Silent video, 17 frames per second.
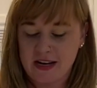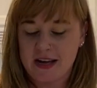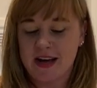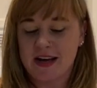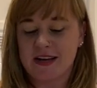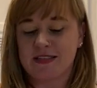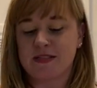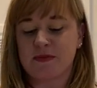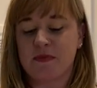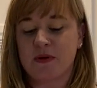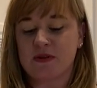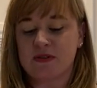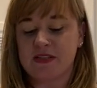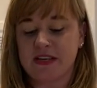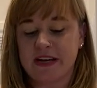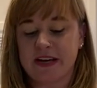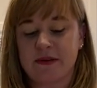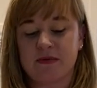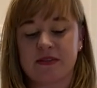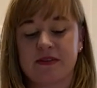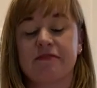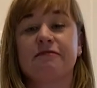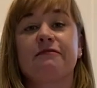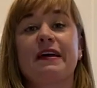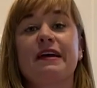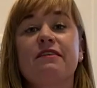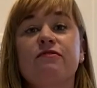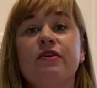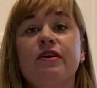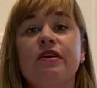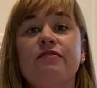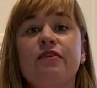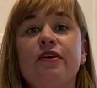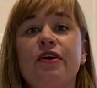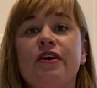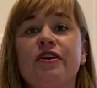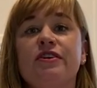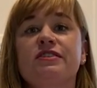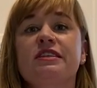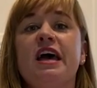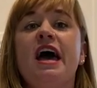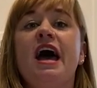Uh, supposedly it was a favorite of hers